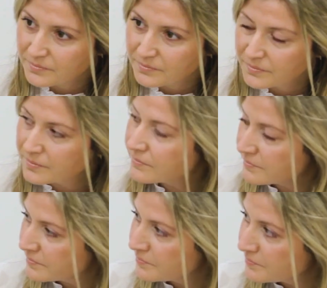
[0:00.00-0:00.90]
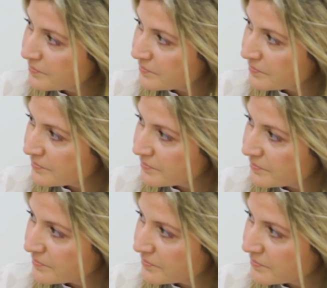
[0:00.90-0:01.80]

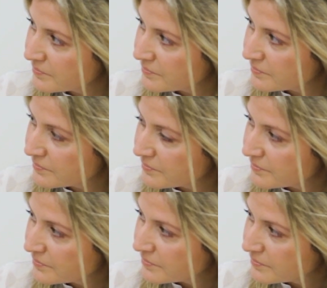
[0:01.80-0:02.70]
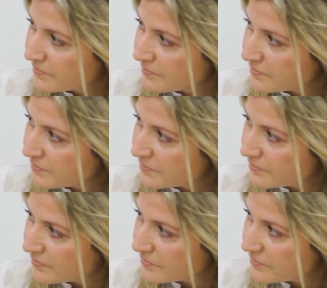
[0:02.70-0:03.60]

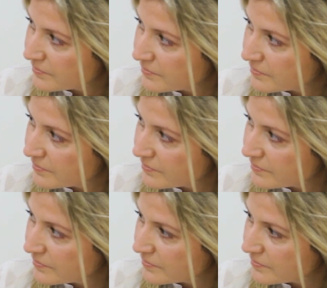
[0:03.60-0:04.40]
[no speech]